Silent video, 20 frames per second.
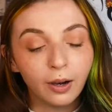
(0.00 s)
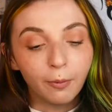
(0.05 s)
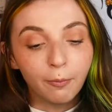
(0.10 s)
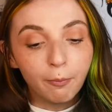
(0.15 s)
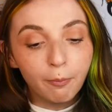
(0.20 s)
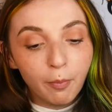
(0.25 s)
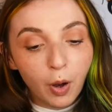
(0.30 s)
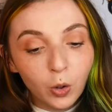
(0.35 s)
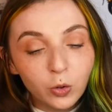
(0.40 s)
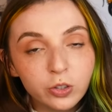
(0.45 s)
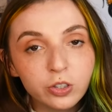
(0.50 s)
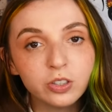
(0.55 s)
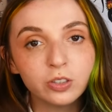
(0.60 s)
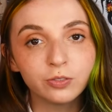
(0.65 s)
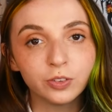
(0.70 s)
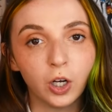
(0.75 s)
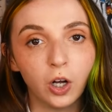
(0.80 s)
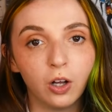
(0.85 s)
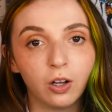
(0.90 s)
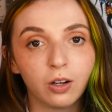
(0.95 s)
Most
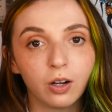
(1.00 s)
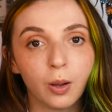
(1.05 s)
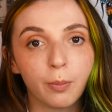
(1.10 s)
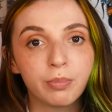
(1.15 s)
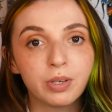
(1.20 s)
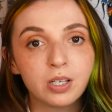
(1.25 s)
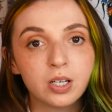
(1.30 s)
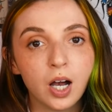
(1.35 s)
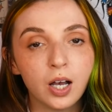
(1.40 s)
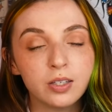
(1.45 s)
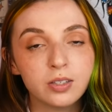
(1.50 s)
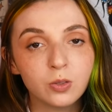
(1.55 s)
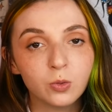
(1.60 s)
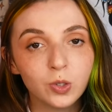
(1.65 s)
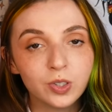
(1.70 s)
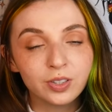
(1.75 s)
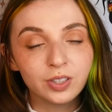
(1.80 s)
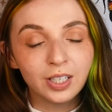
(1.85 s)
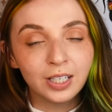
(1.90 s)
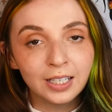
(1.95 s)
of all, because it
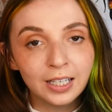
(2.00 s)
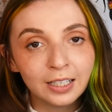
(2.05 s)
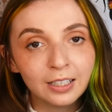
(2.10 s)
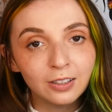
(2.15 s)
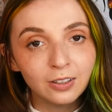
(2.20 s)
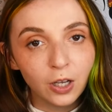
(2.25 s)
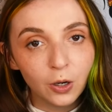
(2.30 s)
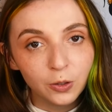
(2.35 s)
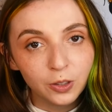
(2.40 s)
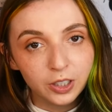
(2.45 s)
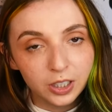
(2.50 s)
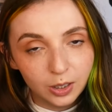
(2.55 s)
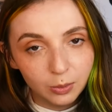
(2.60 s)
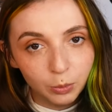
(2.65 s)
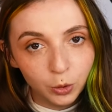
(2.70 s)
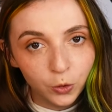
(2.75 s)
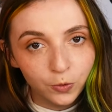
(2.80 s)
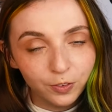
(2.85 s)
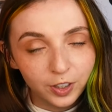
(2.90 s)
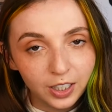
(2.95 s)
was a Nickelodeon
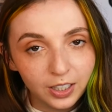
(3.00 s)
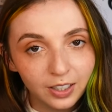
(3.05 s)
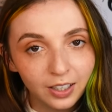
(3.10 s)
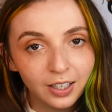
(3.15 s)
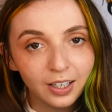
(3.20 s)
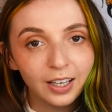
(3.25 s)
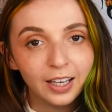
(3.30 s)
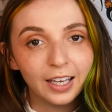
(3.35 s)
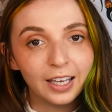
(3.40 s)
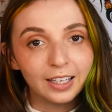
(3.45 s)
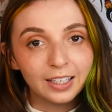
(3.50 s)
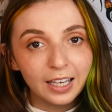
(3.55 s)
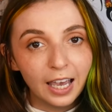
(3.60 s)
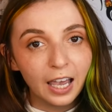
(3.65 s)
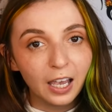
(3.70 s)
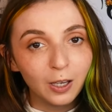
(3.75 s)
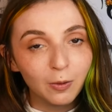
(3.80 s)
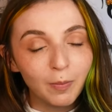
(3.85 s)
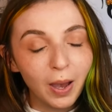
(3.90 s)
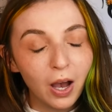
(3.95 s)
movie, it
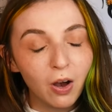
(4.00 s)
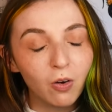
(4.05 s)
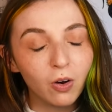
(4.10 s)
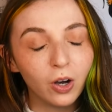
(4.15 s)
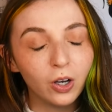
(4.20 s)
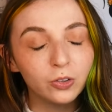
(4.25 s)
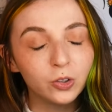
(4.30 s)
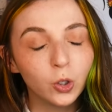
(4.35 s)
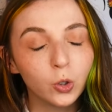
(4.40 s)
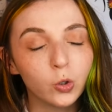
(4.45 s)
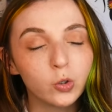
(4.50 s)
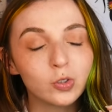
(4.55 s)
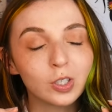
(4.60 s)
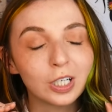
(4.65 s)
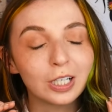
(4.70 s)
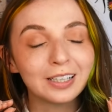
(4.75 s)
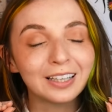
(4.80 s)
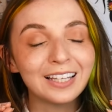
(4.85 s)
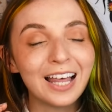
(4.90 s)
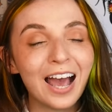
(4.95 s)
came out on those
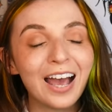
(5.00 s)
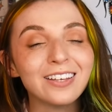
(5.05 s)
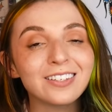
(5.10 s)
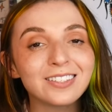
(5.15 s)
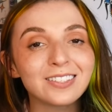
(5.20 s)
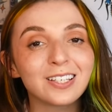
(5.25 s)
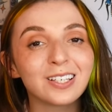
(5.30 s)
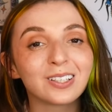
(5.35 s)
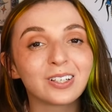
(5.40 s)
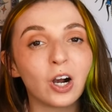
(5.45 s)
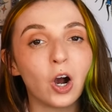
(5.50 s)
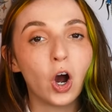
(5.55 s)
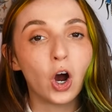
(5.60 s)
classic